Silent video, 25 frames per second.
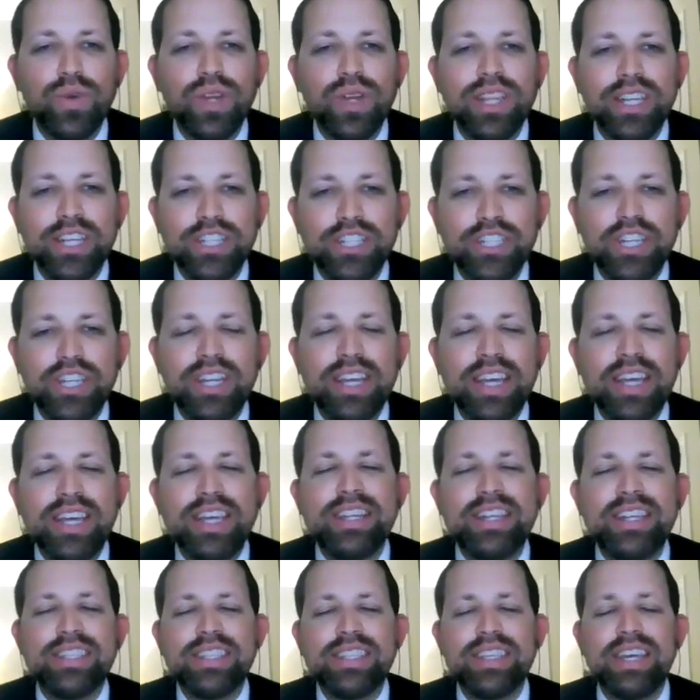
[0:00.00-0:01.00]
religion
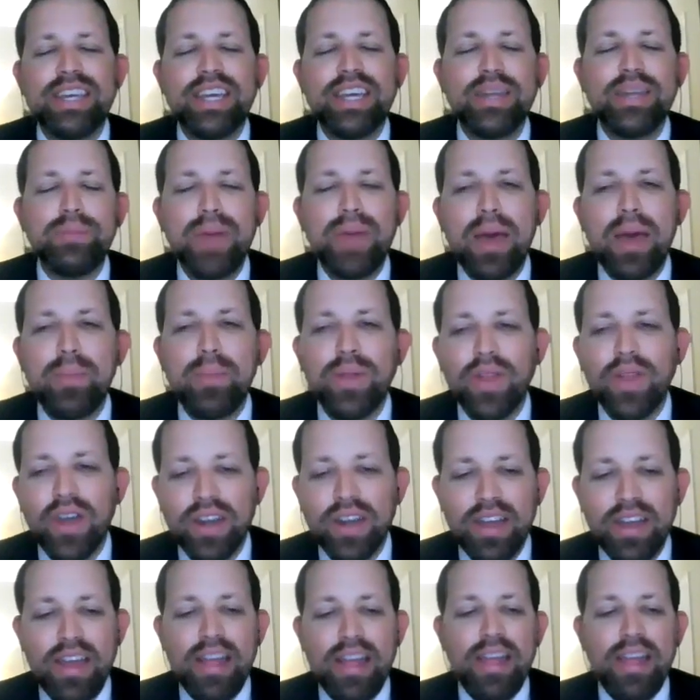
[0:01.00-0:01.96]
is in Babylon.